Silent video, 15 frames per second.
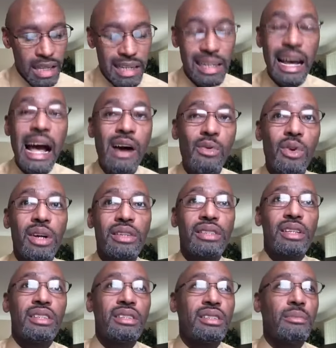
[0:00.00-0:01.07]
God wants
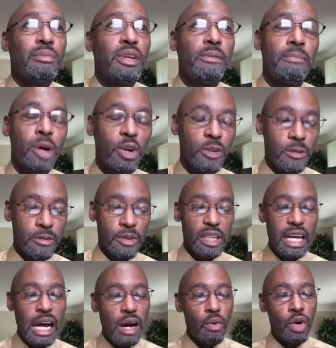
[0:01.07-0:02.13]
us to be merciful.
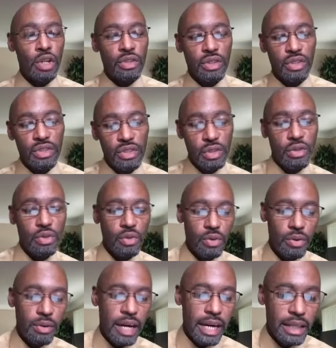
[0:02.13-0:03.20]
God wants us to do the
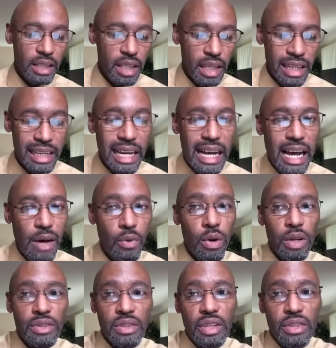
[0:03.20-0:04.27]
right thing. God
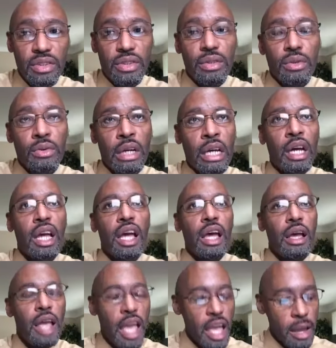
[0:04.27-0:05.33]
wants us to
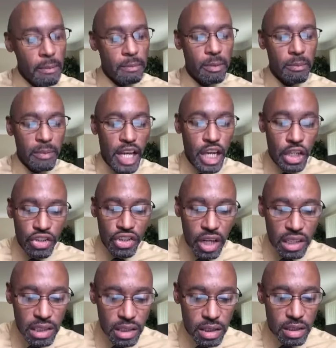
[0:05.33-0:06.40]
implement
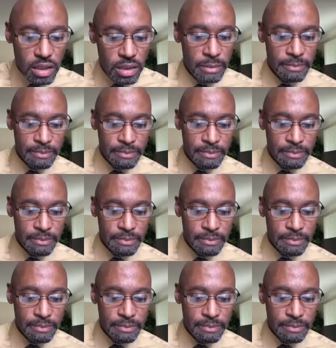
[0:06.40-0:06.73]
justice.